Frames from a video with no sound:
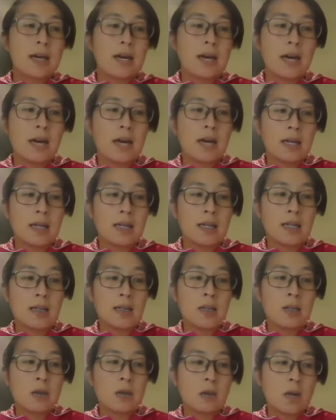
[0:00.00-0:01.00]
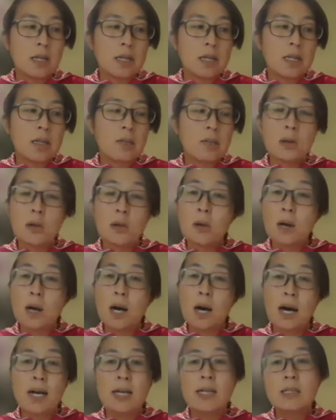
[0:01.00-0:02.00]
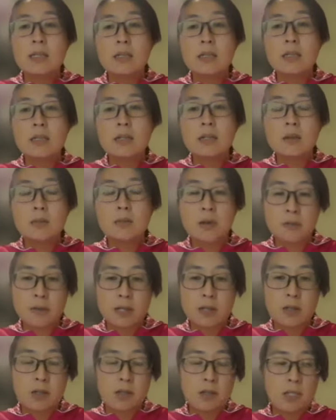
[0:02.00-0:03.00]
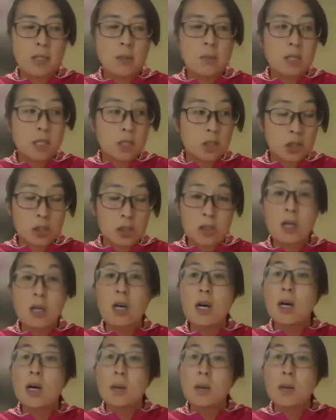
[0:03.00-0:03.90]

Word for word: and, you know, I think for us professionally, we should